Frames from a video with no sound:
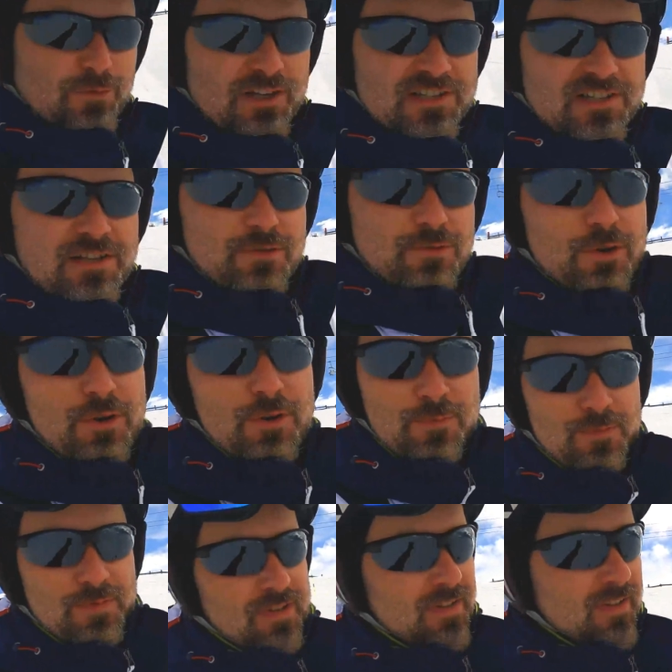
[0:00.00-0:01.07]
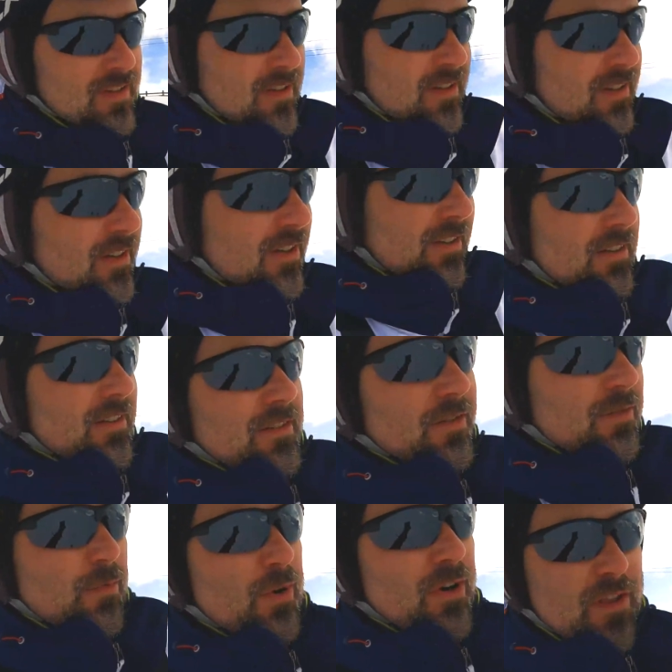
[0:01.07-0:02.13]
freshly groomed.
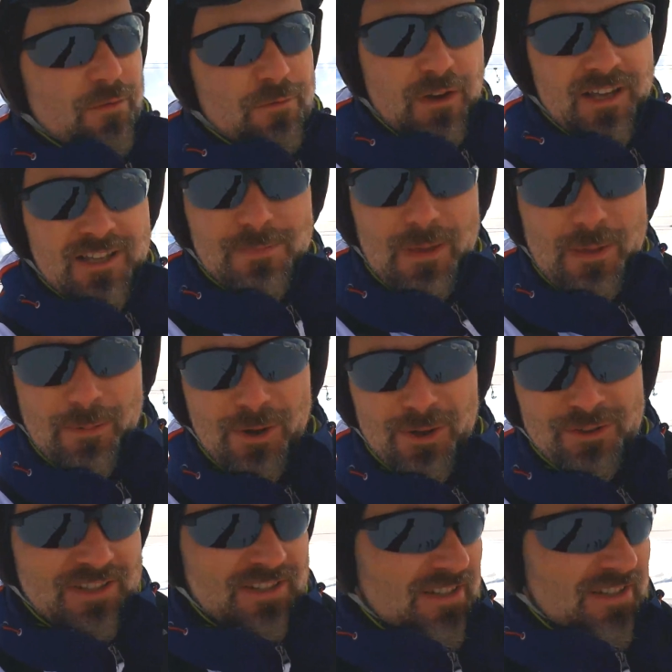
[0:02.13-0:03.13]
First people on the